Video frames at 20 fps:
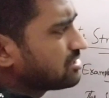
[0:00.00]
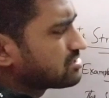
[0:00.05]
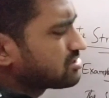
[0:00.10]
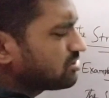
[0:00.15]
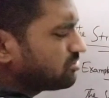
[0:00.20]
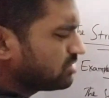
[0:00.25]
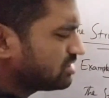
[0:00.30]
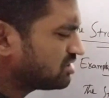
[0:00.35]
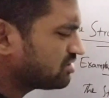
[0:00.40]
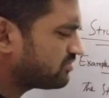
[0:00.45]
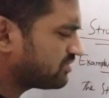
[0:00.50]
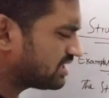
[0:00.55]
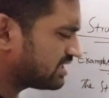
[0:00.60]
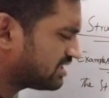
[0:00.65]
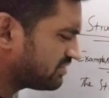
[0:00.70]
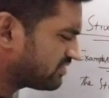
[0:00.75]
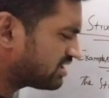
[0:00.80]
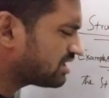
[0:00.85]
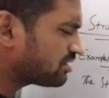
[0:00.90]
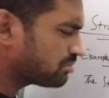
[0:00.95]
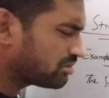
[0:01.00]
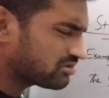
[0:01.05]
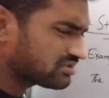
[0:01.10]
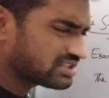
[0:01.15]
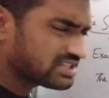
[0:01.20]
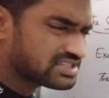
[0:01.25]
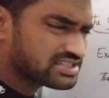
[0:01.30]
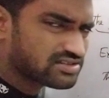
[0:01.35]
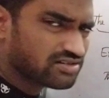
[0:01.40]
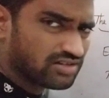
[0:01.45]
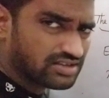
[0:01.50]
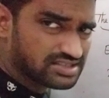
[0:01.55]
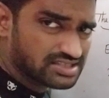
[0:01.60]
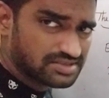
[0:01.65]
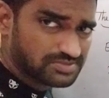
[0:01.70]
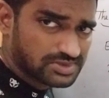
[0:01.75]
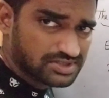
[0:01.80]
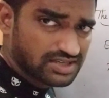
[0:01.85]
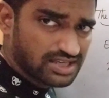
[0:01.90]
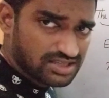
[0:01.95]
So we know very well about these
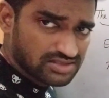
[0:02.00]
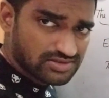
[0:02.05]
concepts.